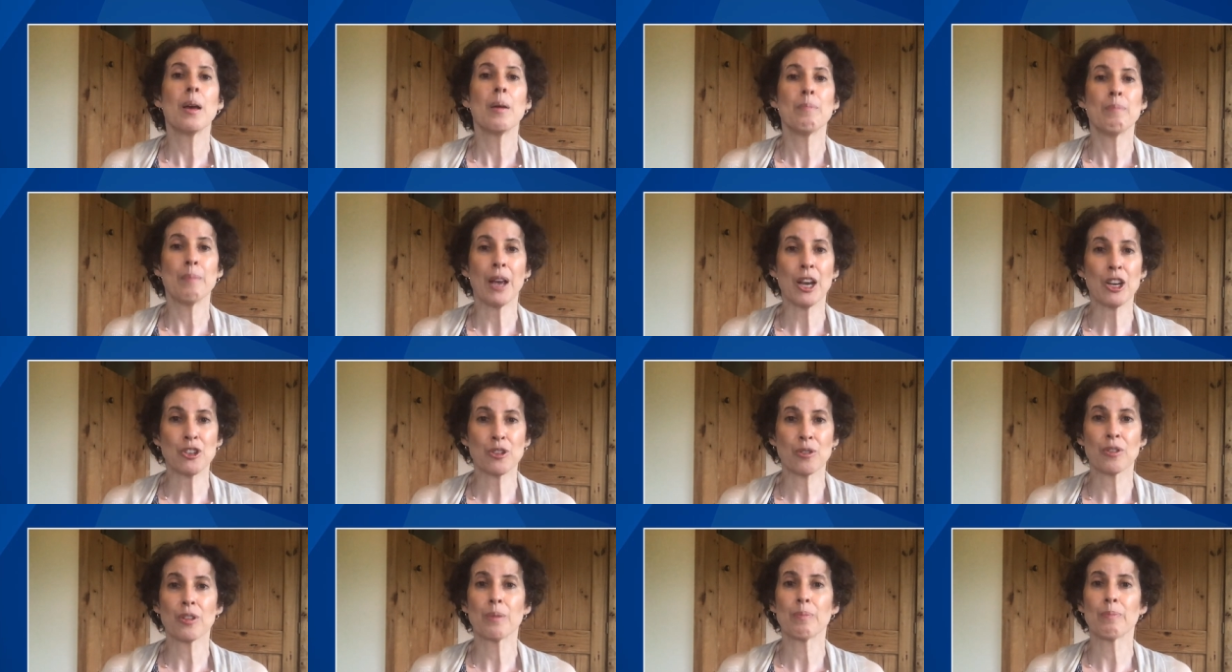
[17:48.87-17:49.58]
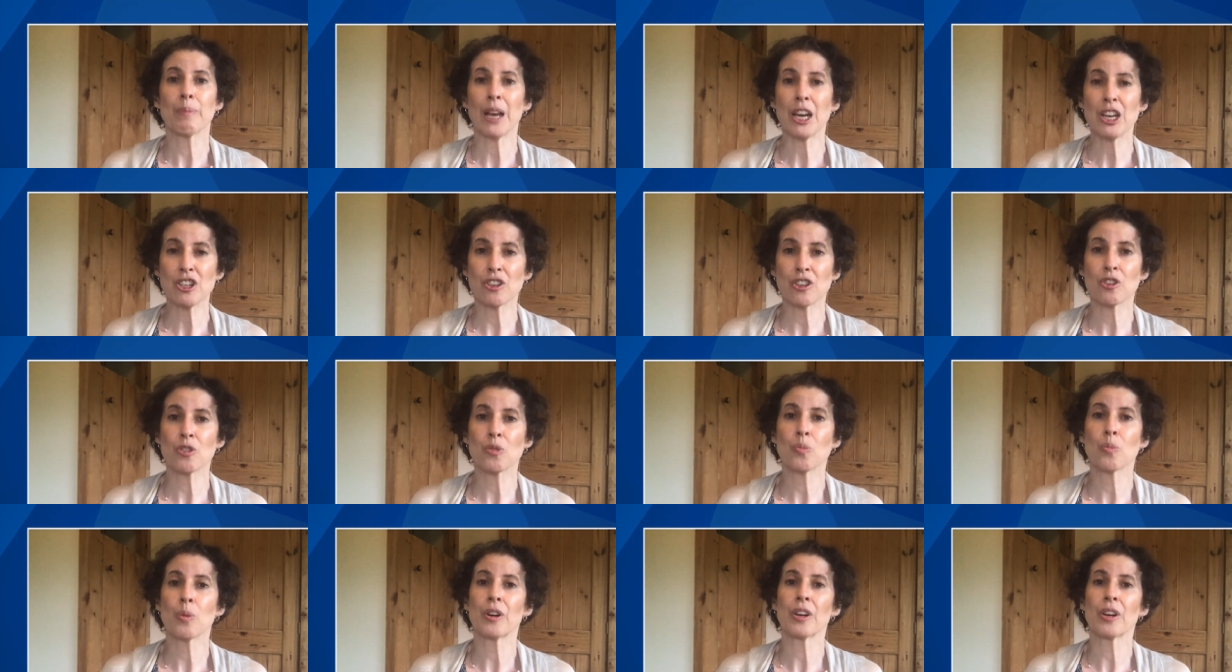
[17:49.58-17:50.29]
Make sure the patient is
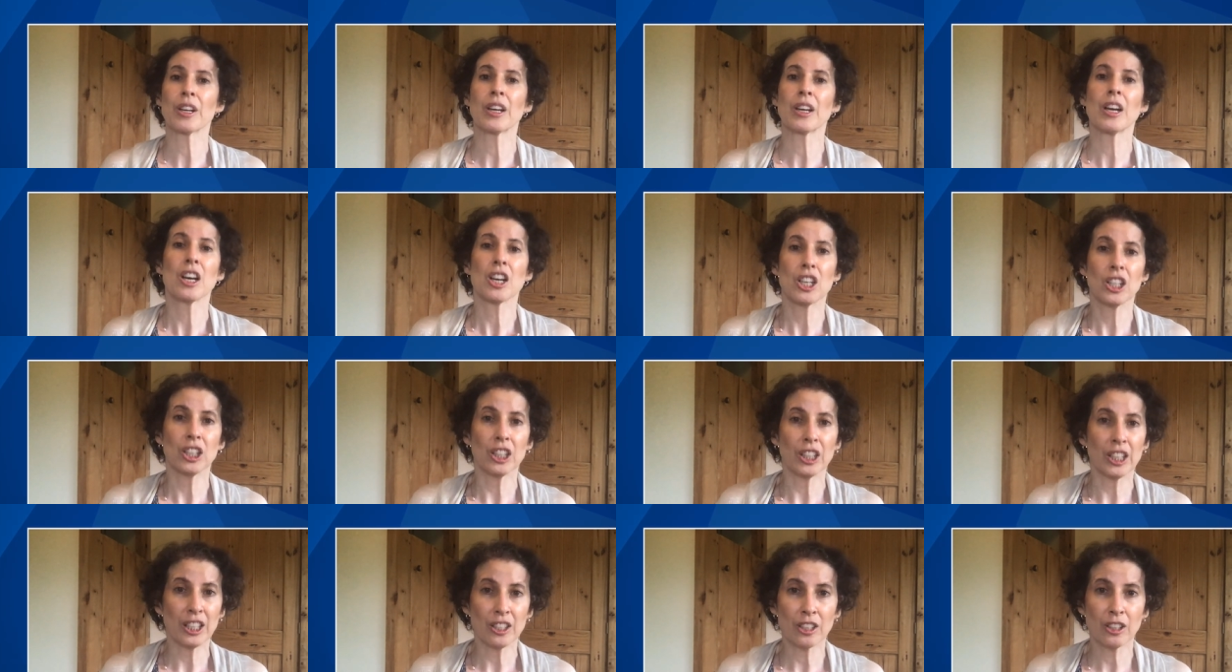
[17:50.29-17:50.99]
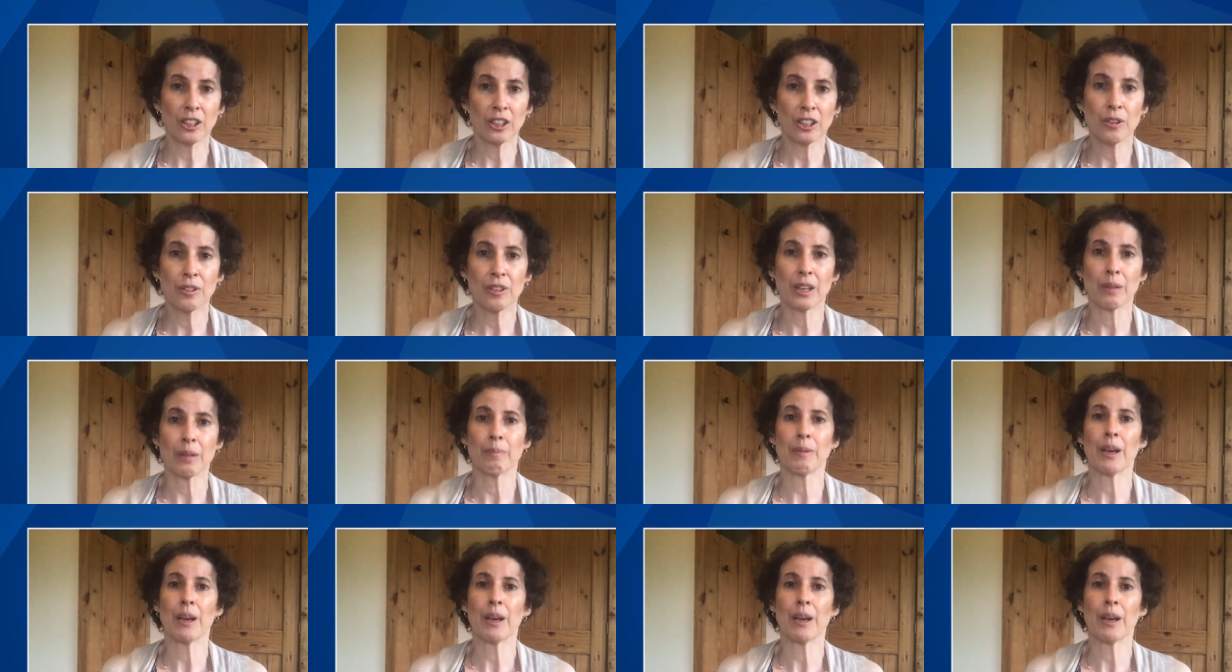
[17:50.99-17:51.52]
wearing clean clothing.